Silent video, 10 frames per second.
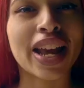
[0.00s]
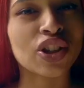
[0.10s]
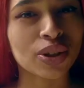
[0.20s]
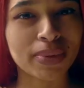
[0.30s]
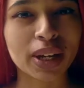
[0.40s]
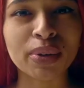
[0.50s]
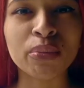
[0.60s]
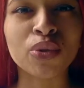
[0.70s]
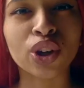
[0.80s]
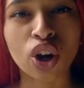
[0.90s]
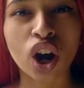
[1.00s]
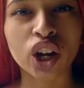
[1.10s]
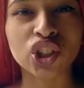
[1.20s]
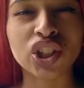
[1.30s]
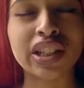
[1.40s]
and just becoming more
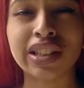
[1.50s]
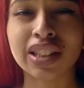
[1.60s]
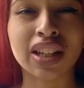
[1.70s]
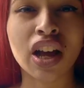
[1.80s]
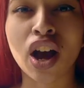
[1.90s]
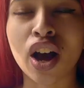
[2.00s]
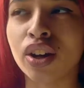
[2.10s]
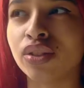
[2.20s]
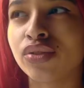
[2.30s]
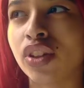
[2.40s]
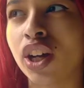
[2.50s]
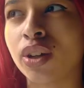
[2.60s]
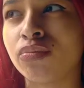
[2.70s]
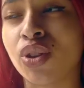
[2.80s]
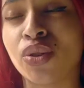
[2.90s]
conscious of
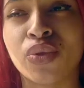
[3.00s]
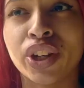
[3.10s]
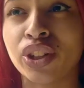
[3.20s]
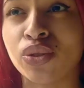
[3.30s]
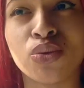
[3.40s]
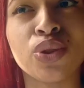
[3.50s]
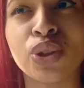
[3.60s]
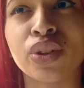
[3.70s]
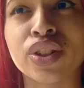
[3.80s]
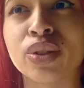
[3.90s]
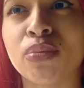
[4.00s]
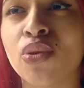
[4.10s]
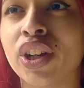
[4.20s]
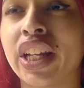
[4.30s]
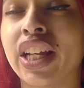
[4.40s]
who you are
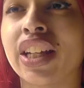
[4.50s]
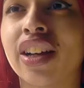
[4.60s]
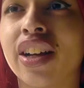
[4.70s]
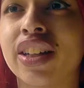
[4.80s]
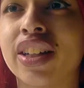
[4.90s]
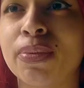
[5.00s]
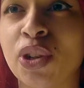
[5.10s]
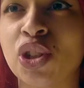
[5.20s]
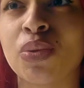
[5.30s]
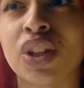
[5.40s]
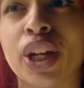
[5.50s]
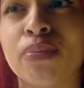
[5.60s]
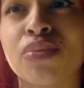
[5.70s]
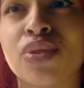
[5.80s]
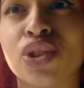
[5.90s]
supporting, especially when it
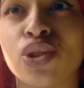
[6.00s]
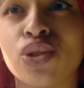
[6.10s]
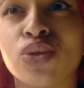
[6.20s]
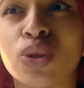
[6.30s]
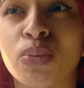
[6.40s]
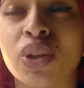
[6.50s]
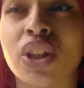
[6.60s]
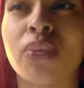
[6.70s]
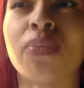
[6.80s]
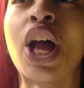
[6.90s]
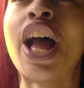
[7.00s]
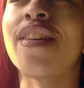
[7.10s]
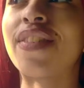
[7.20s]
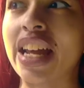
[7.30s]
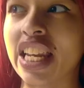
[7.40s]
comes to supporting them
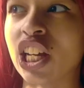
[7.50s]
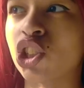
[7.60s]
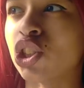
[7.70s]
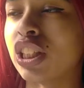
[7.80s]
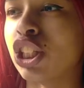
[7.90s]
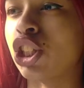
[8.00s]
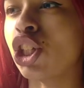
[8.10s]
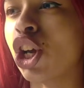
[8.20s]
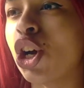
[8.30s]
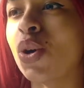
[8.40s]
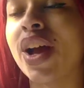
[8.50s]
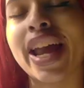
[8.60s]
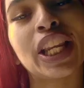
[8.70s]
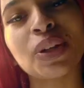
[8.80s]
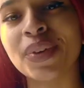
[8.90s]
financially. So
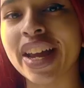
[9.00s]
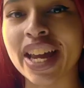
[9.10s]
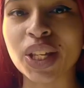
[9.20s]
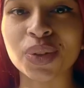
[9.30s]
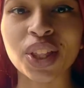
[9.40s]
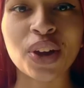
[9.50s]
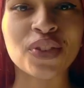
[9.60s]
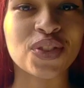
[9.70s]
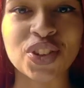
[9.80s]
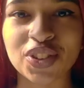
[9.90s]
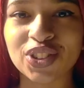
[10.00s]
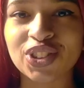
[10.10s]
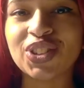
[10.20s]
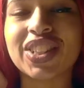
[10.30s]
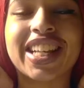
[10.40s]
anyways, without further
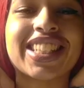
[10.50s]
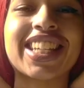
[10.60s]
ado, let's